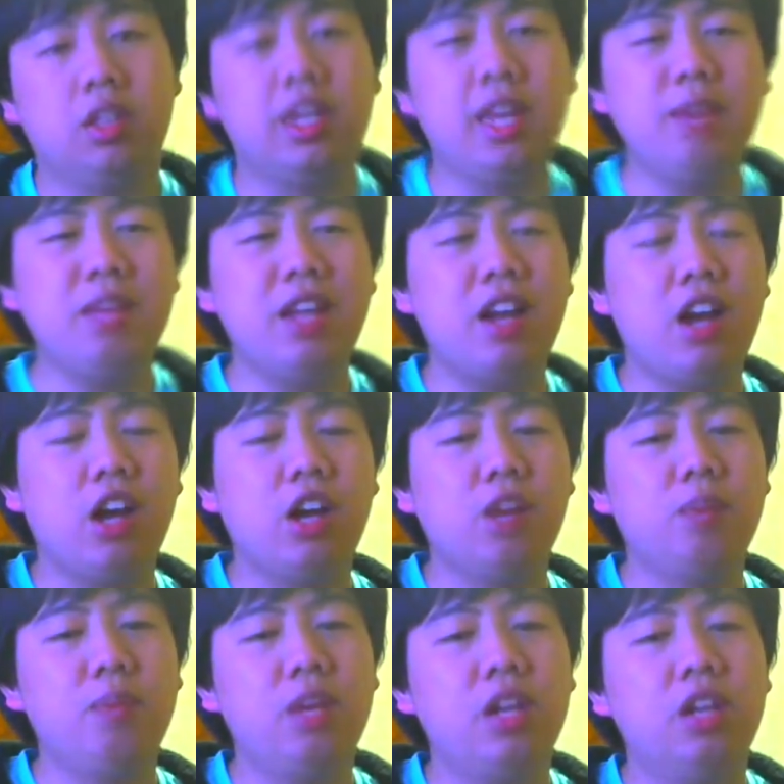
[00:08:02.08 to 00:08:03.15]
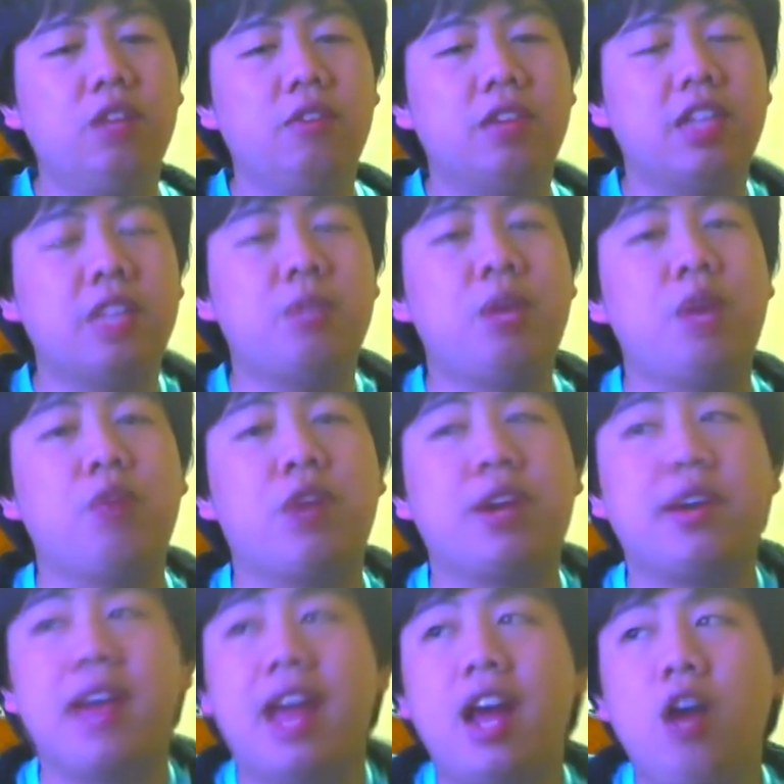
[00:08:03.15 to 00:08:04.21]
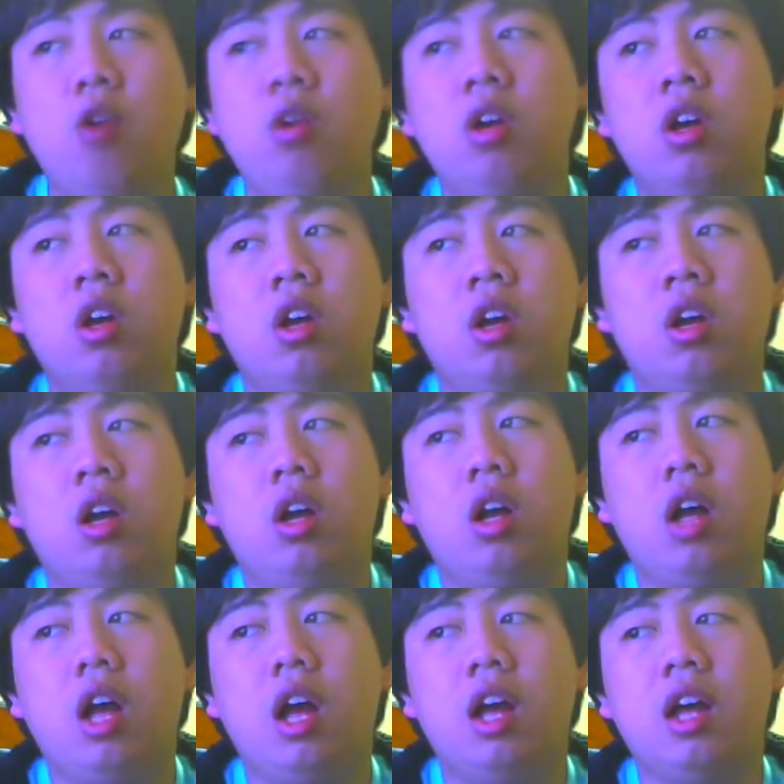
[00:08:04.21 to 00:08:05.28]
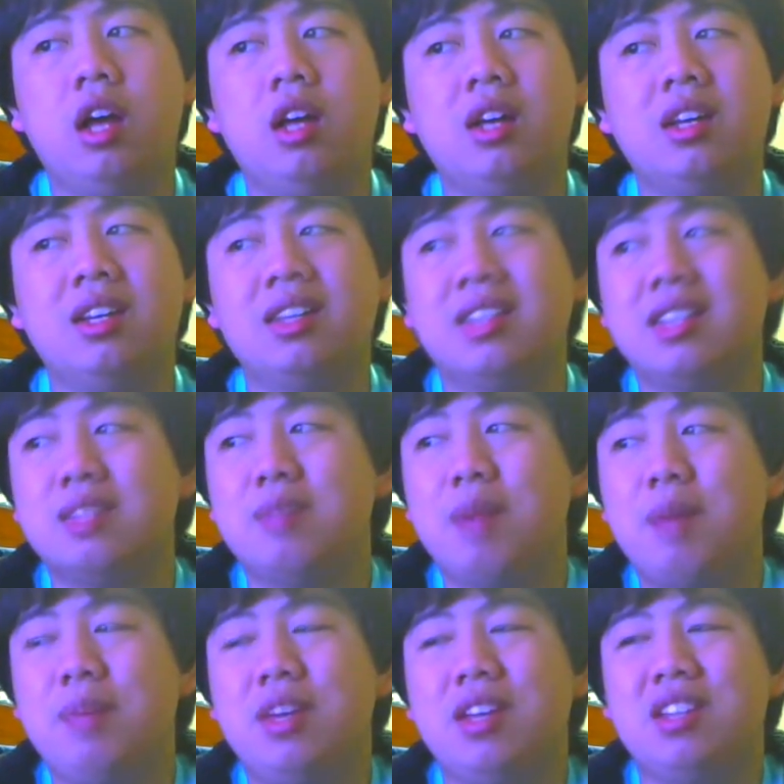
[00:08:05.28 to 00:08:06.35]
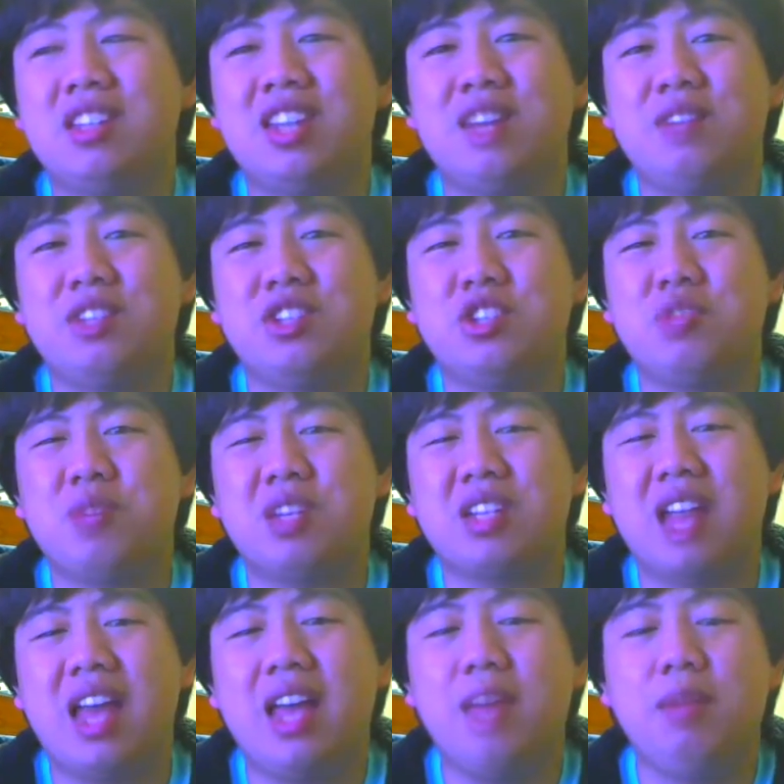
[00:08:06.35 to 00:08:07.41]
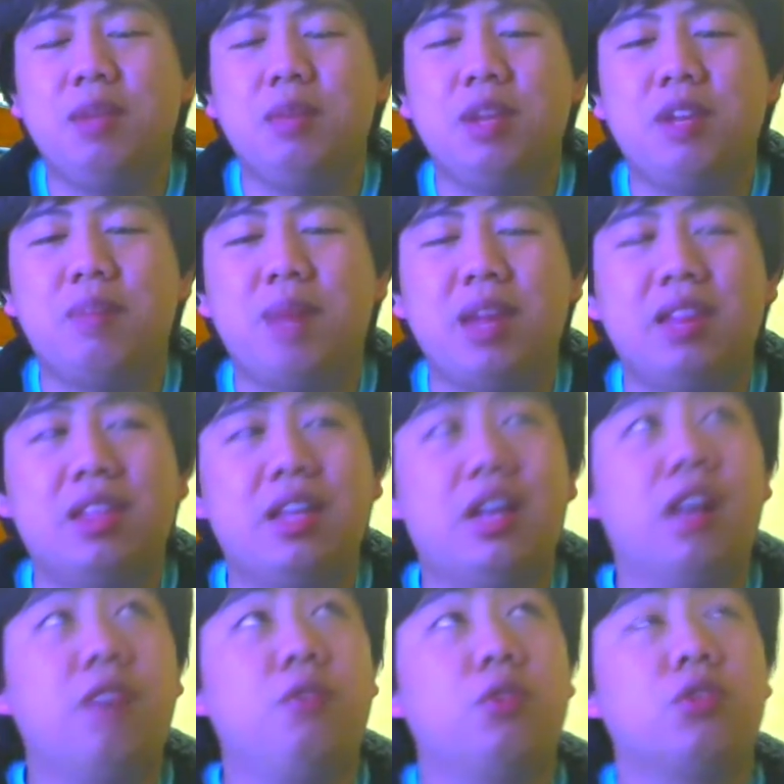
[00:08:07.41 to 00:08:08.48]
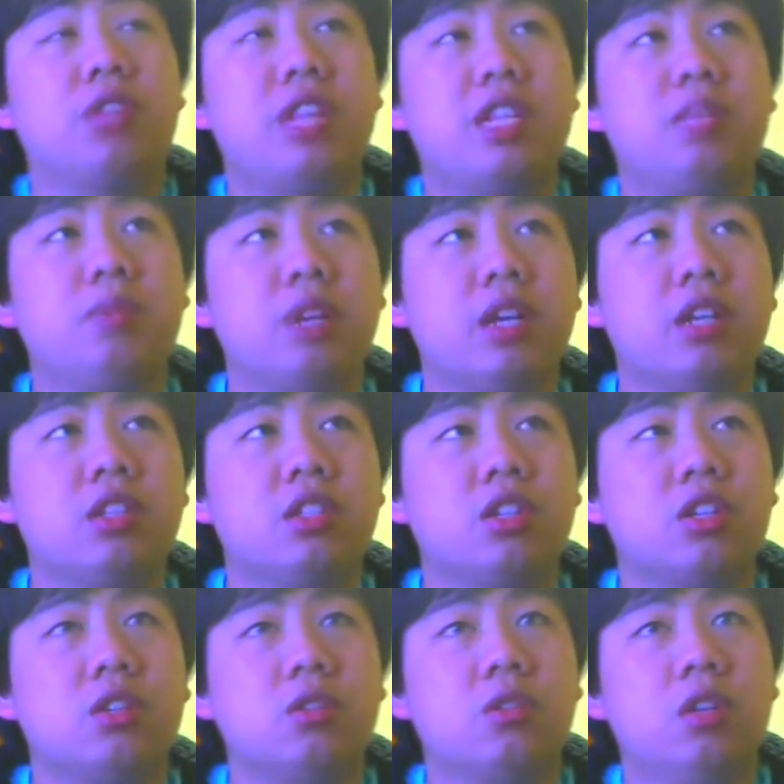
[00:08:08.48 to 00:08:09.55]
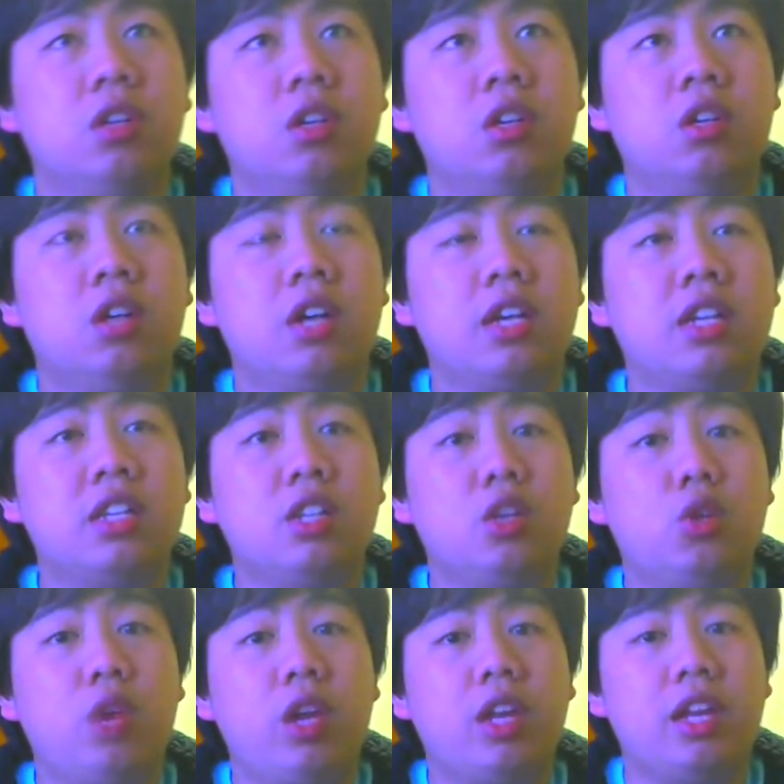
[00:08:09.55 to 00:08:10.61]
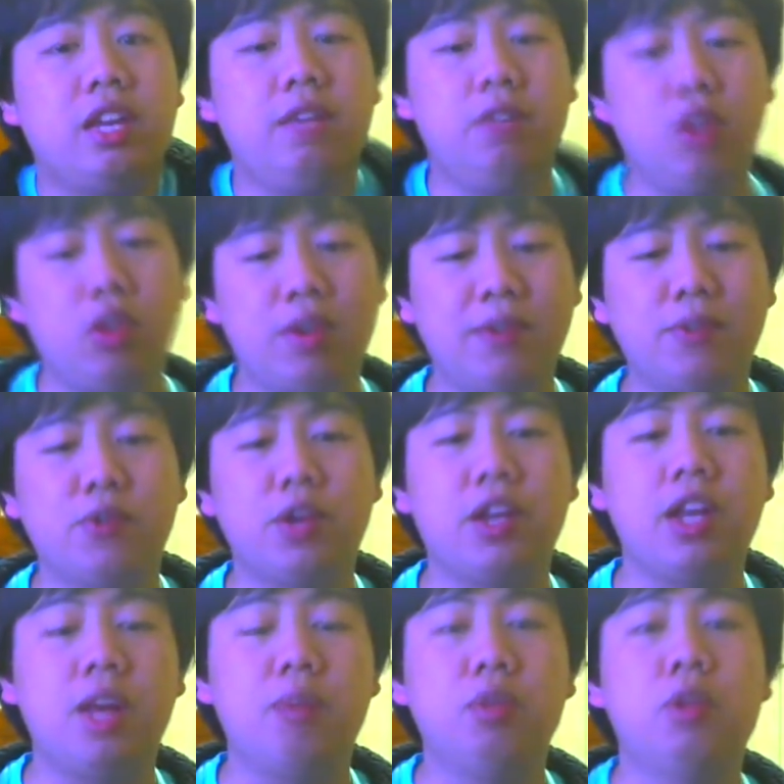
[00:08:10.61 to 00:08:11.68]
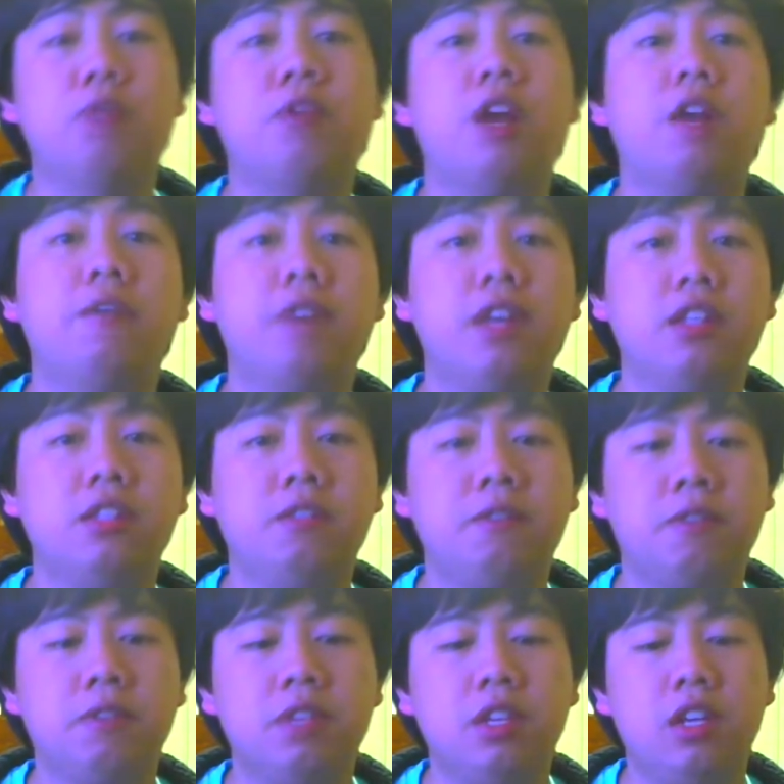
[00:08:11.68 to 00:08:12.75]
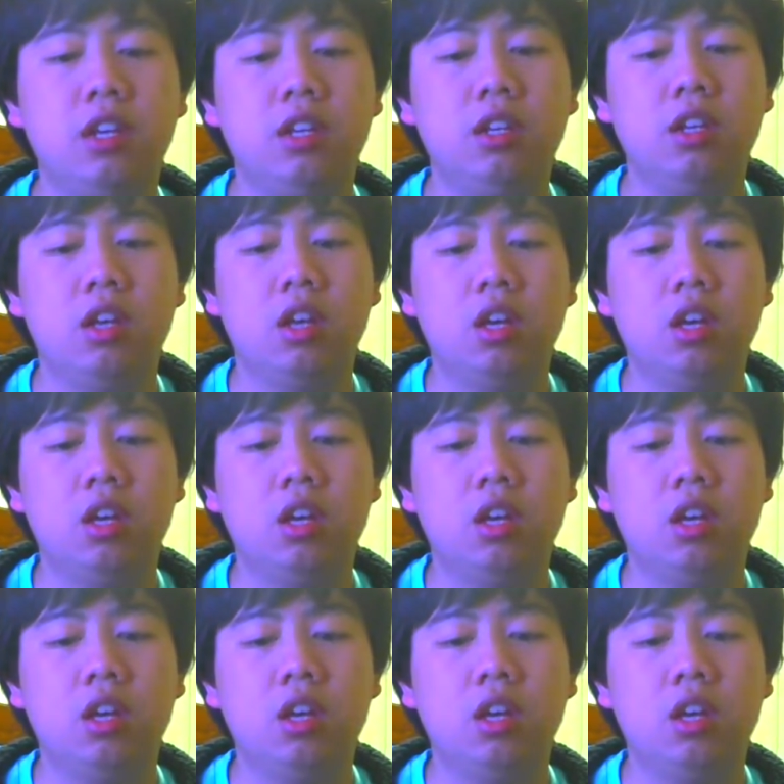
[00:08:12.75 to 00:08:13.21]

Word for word: the games that are in the middle of a Let's Play right now, this might be a tough decision because I am in the middle of those Let's Plays, so I guess in a way, like even though I've already uploaded Final Fantasy XV,